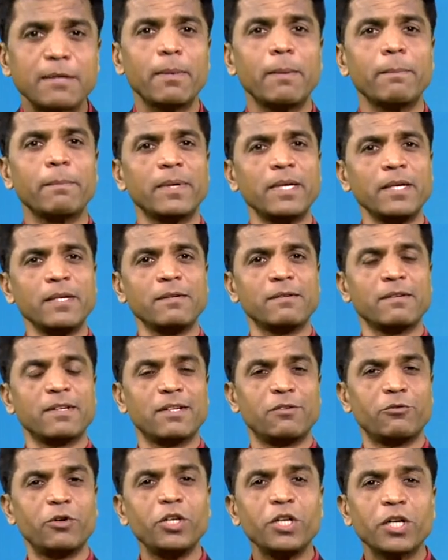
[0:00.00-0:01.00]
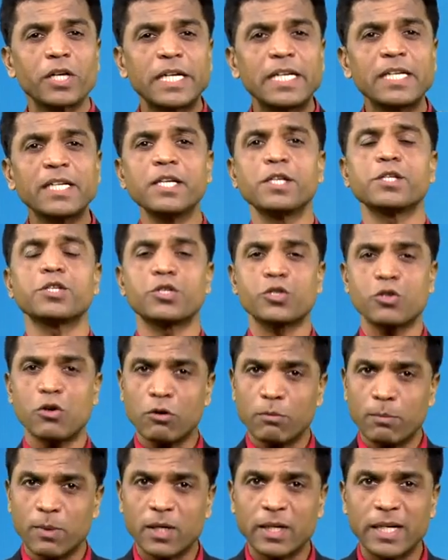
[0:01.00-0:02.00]
remember, when you are entering in the
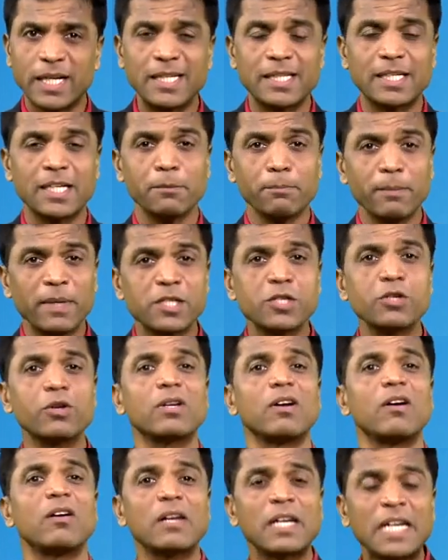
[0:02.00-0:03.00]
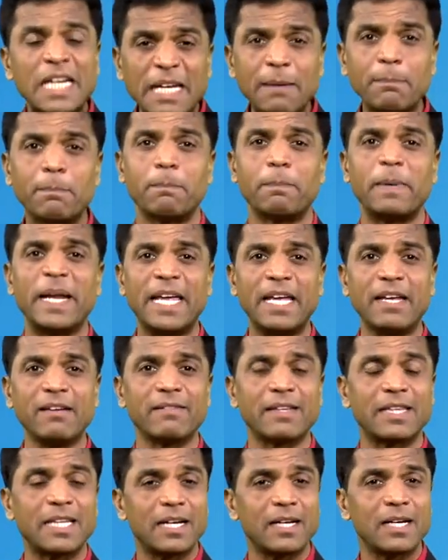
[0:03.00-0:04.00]
stock market, that means you are already playing
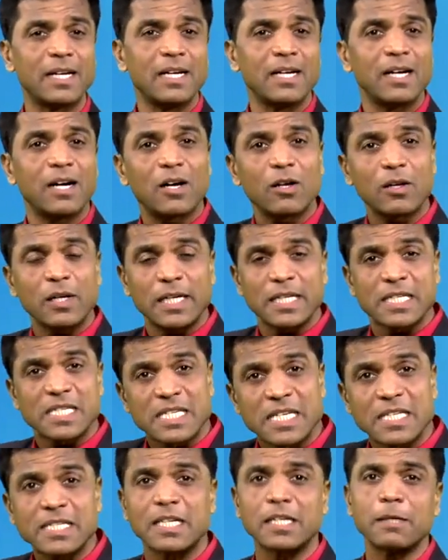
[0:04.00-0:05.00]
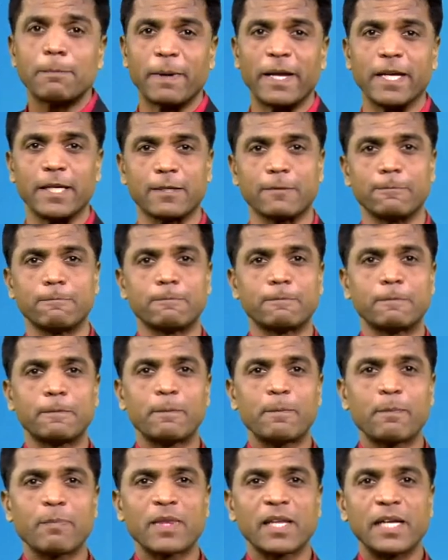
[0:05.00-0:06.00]
with the already seasoned player.
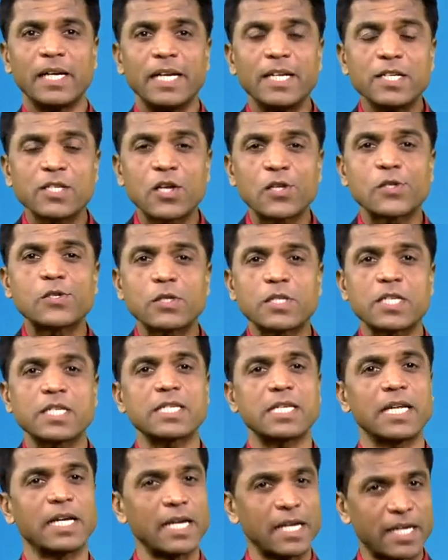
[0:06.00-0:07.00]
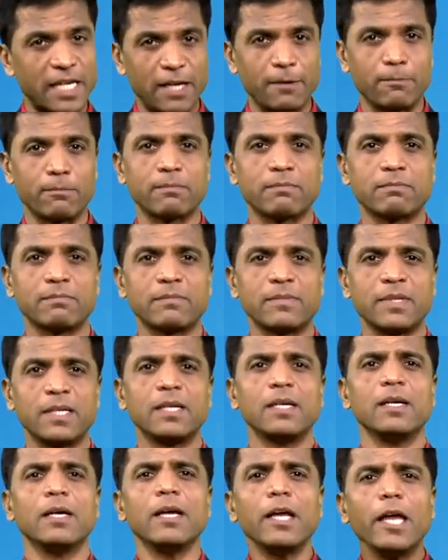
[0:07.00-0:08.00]
It is also just like a game.
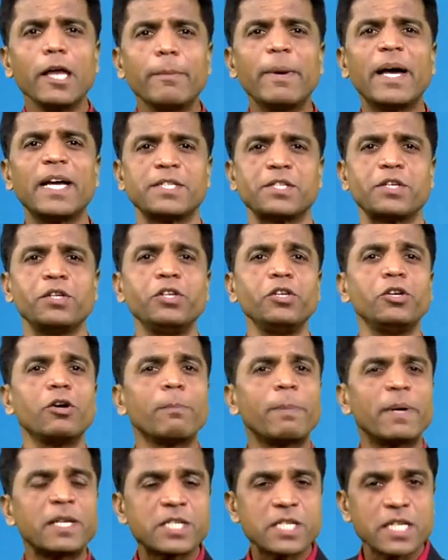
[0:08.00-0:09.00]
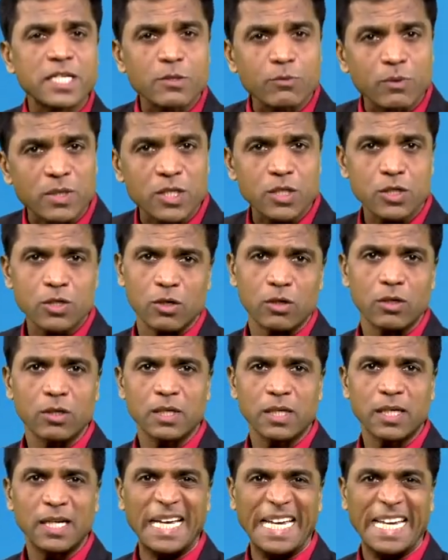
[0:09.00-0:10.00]
Imagine you have purchased one
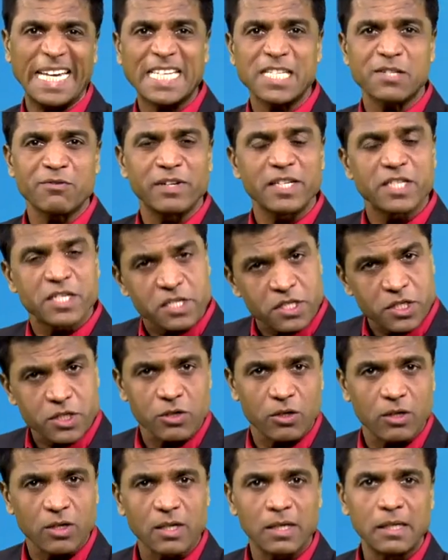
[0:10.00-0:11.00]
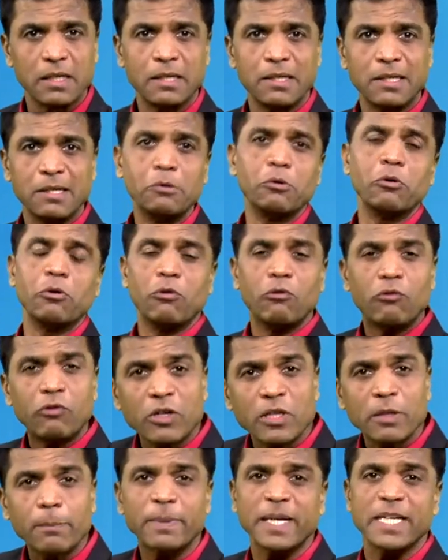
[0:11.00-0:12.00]
stock, XYZ stock,
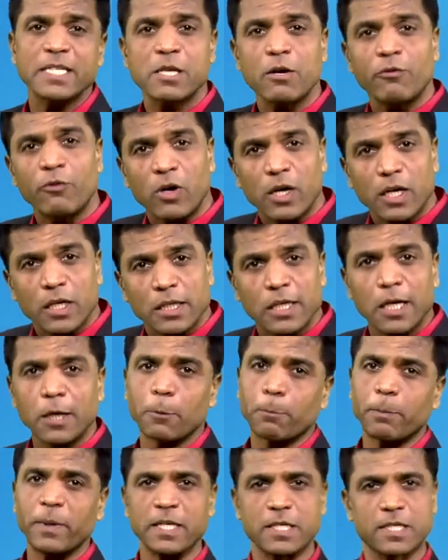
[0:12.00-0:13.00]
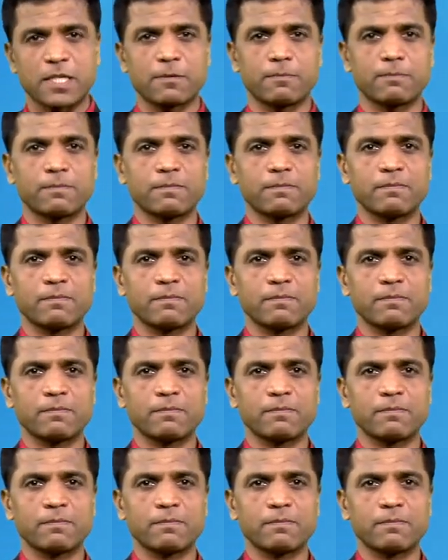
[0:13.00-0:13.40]
for the price of 100 rupees.